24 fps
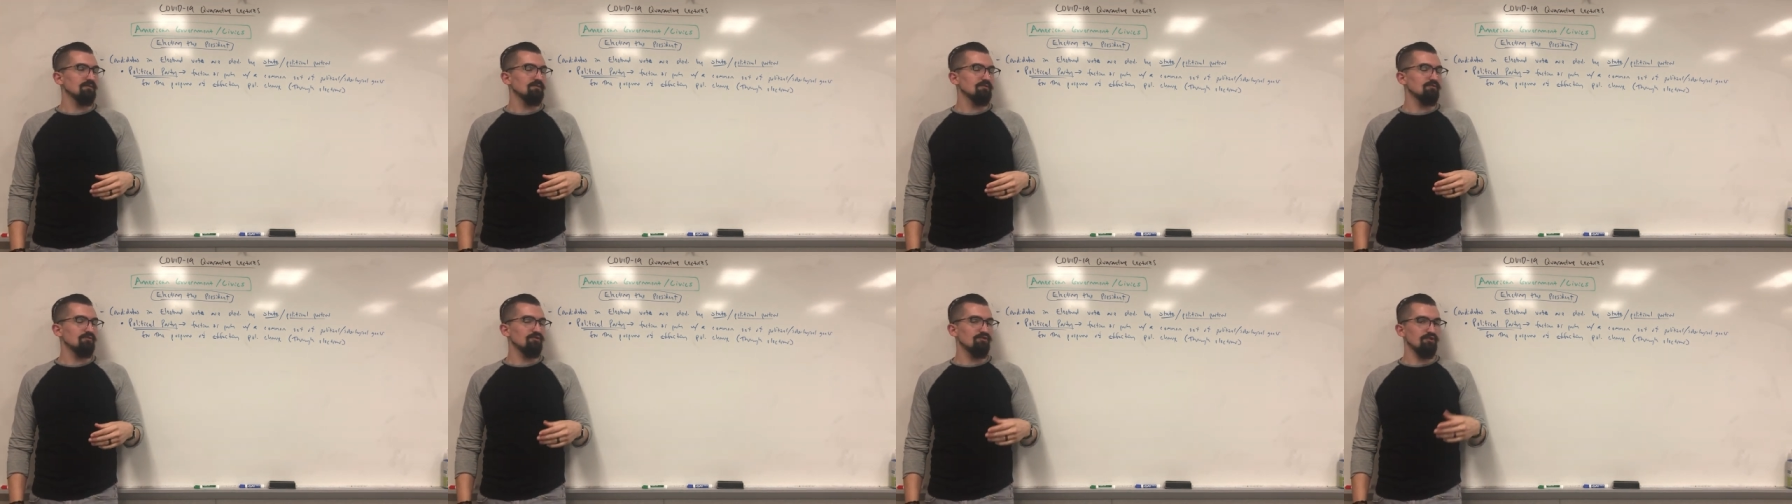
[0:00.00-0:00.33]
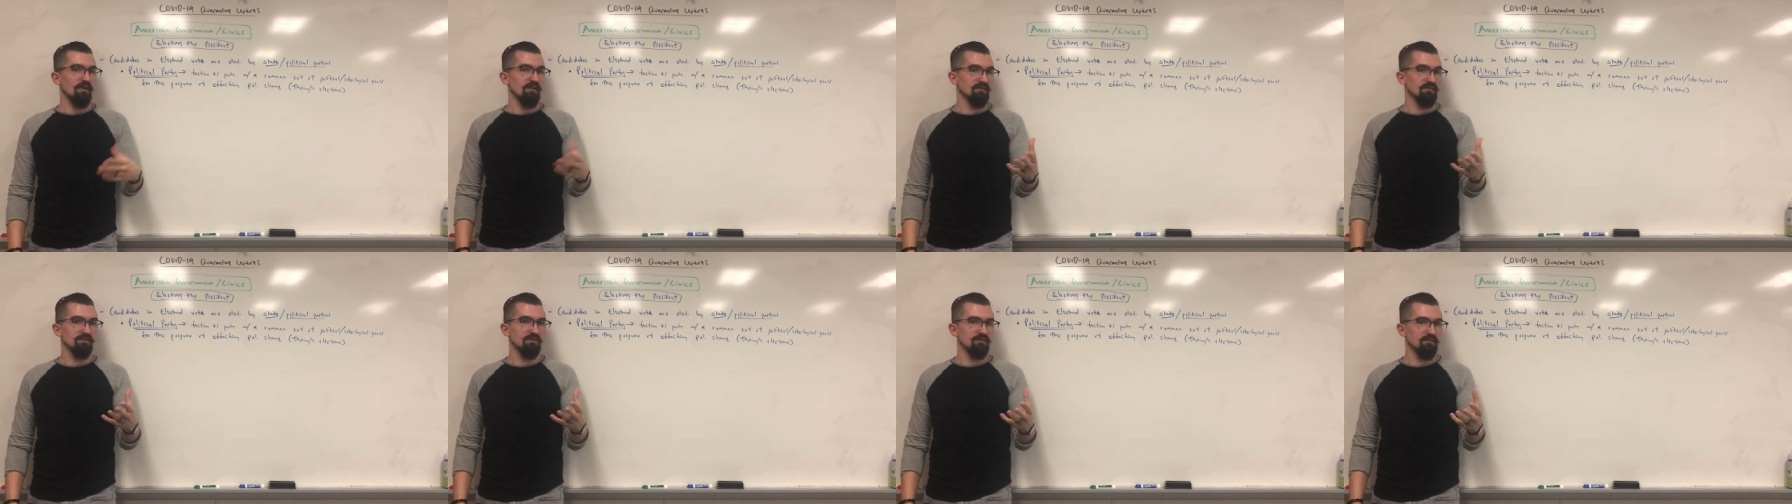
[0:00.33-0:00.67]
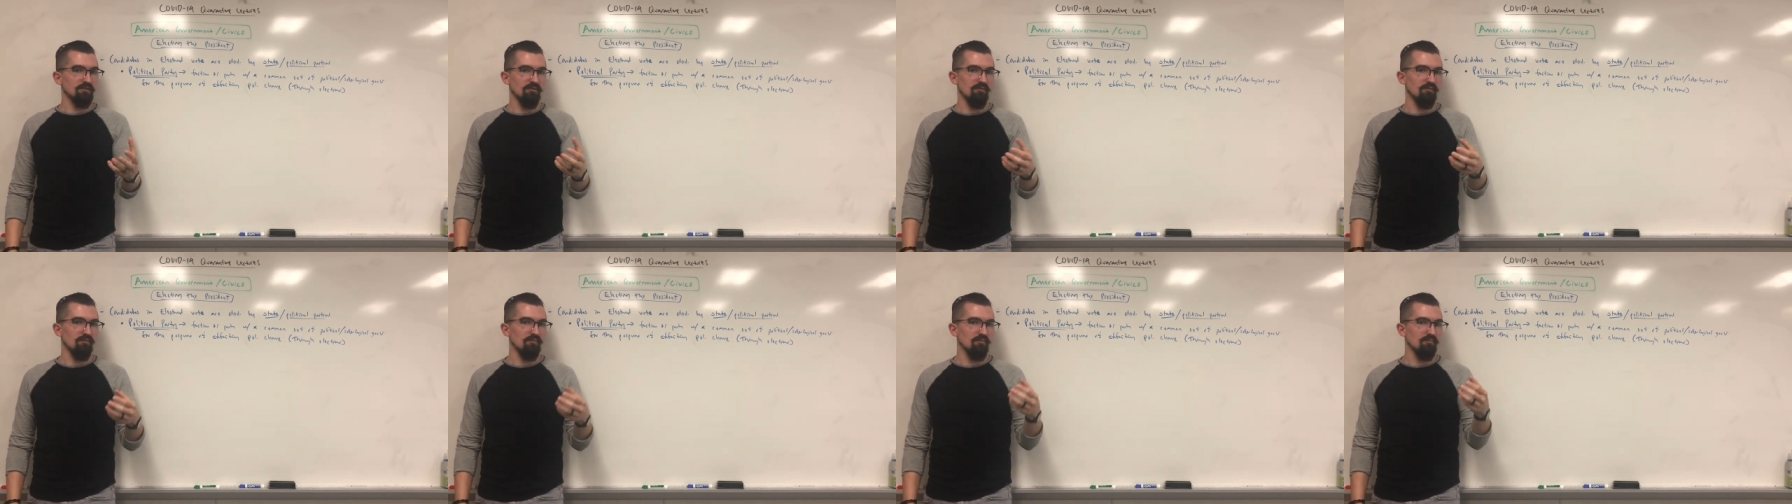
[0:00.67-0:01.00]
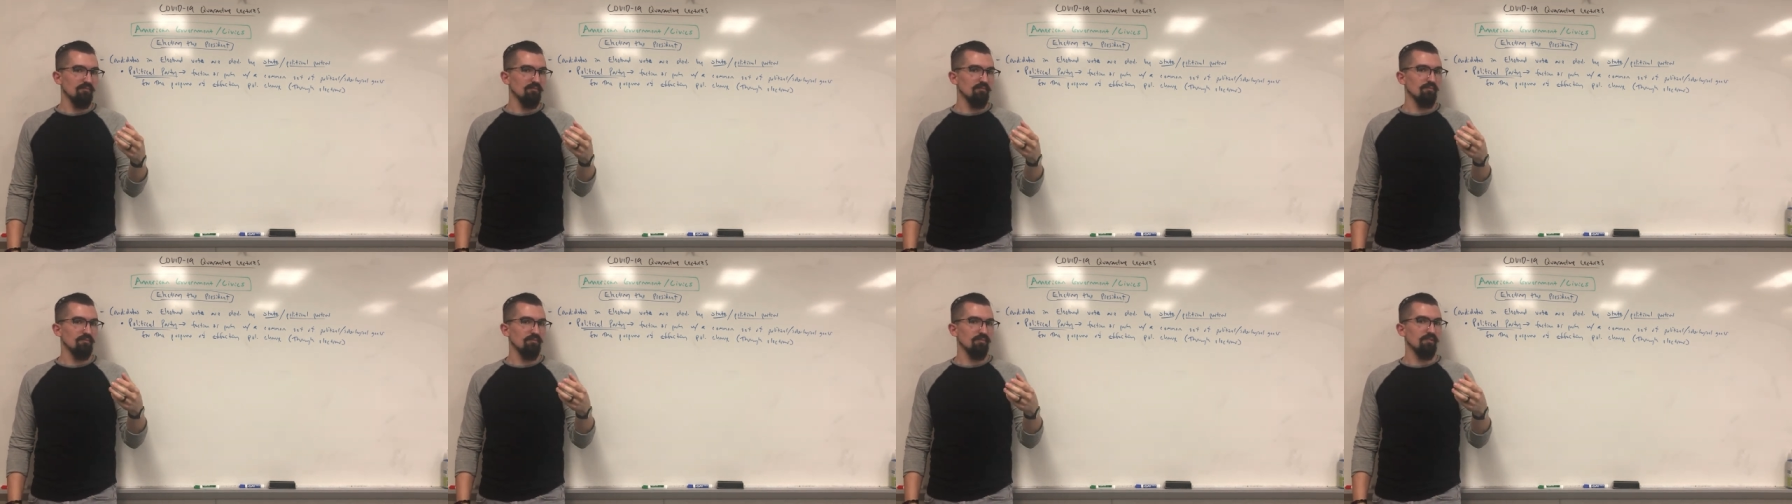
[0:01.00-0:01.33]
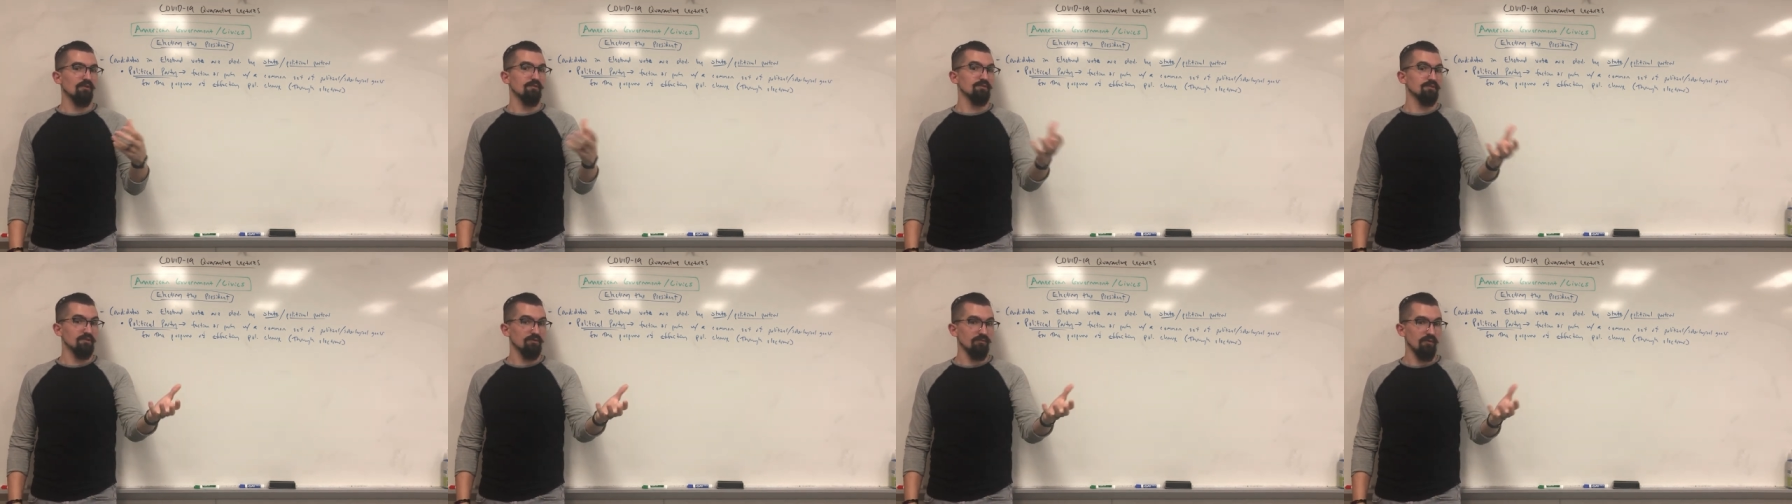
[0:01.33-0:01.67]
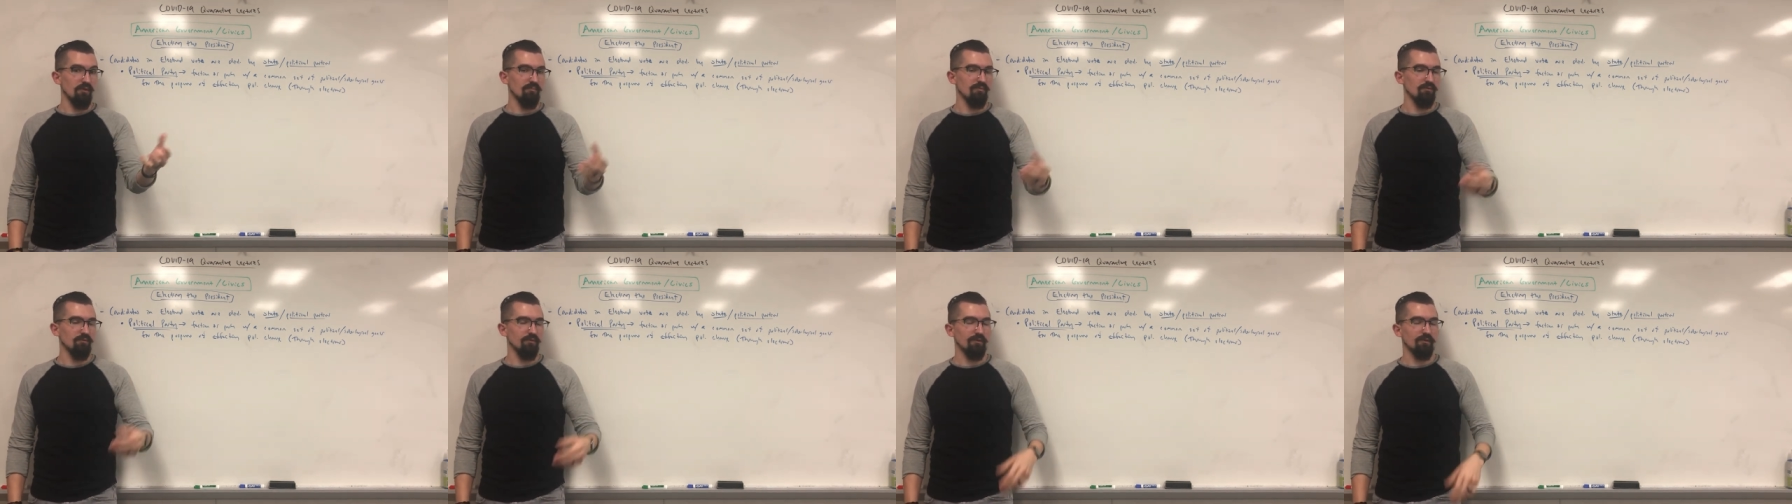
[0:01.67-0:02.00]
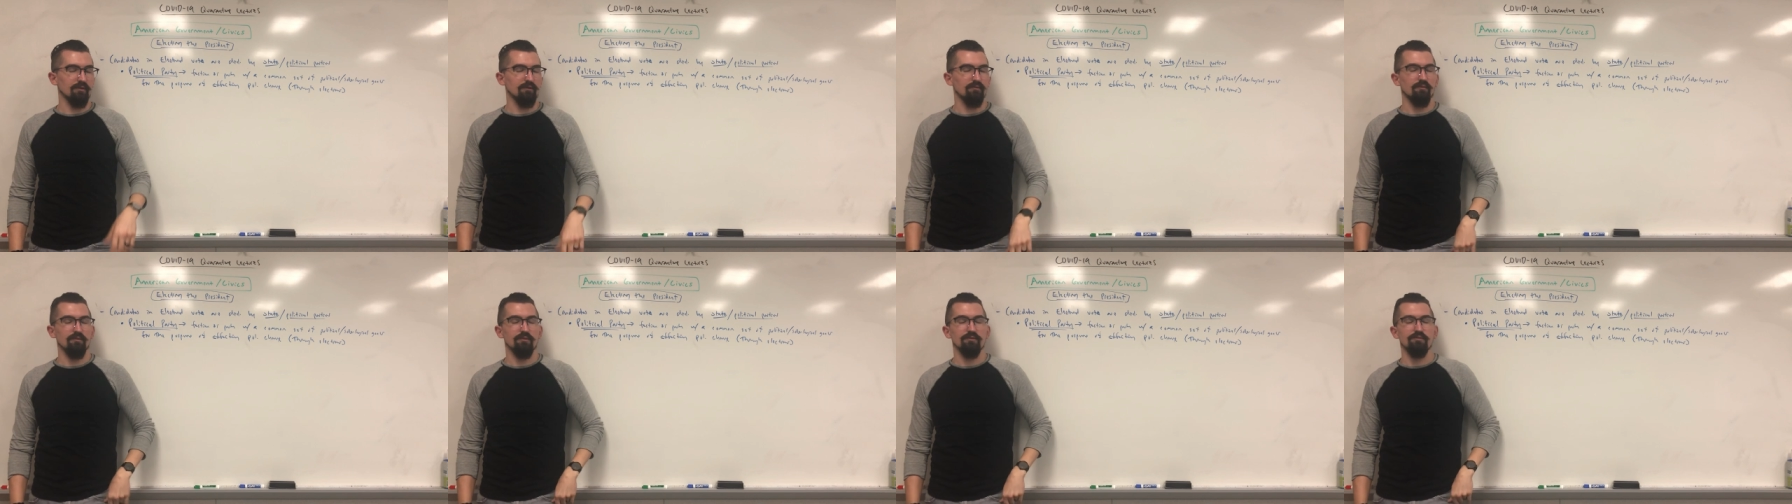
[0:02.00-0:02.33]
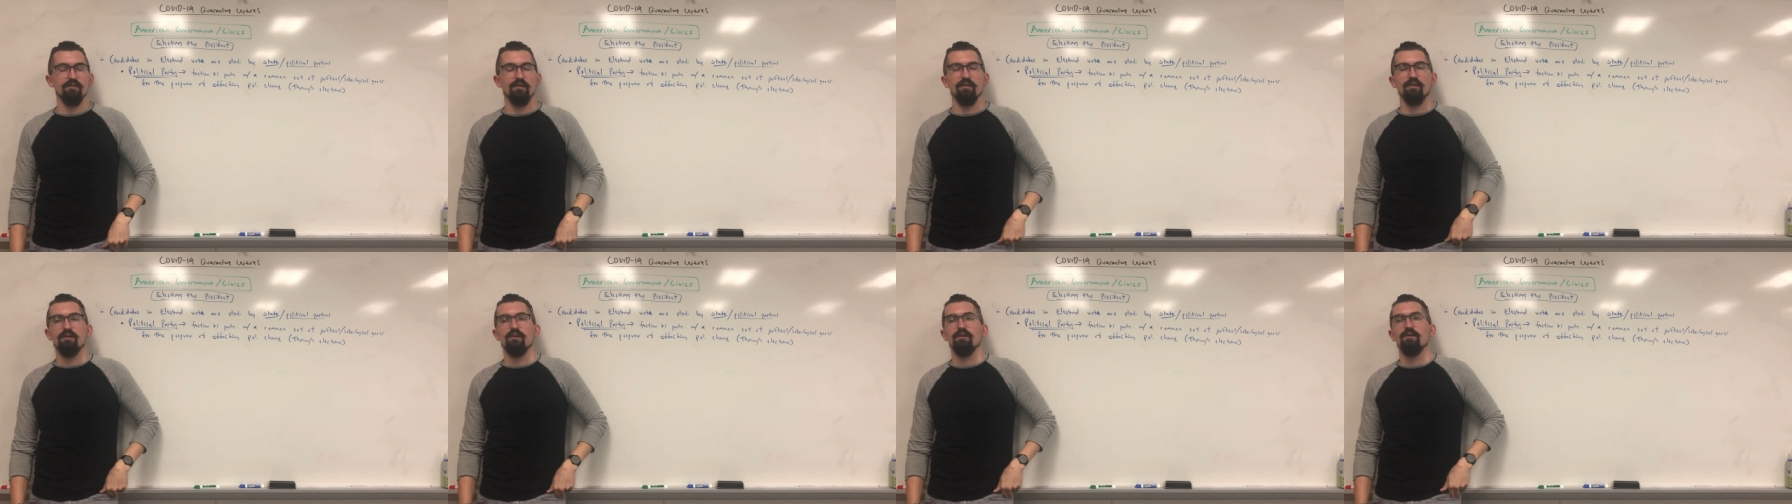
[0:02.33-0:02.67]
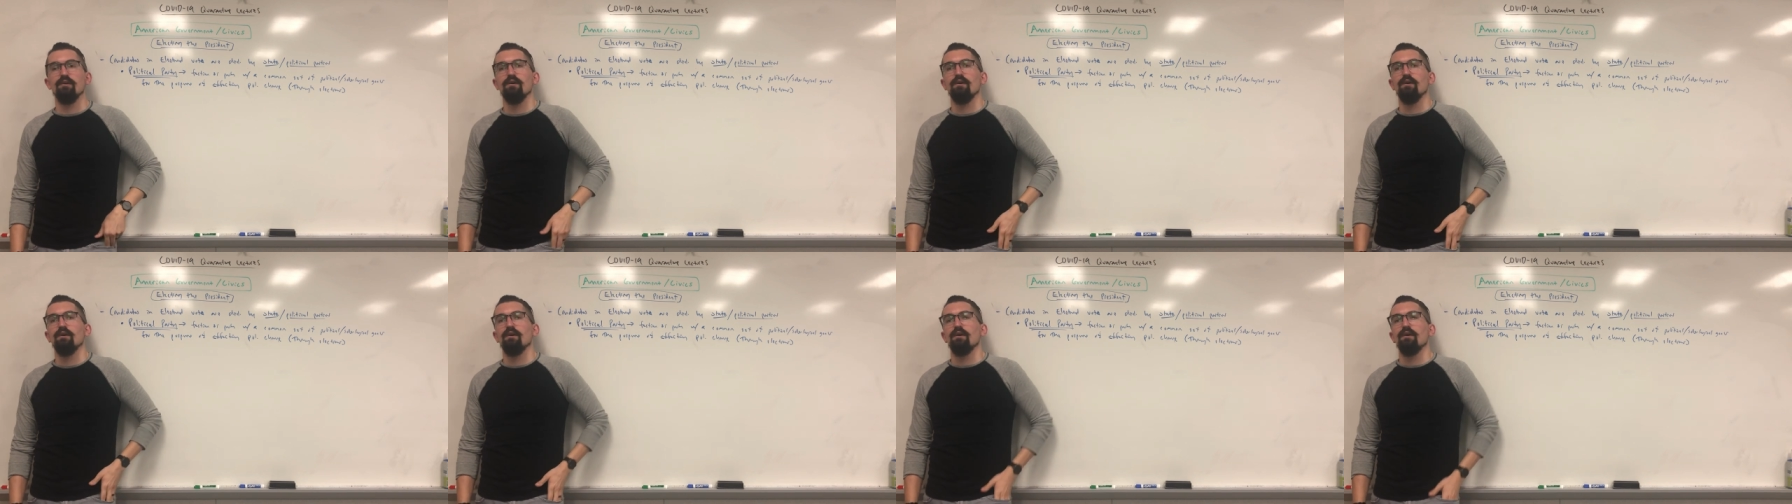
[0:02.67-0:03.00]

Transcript: just to pursue a political agenda.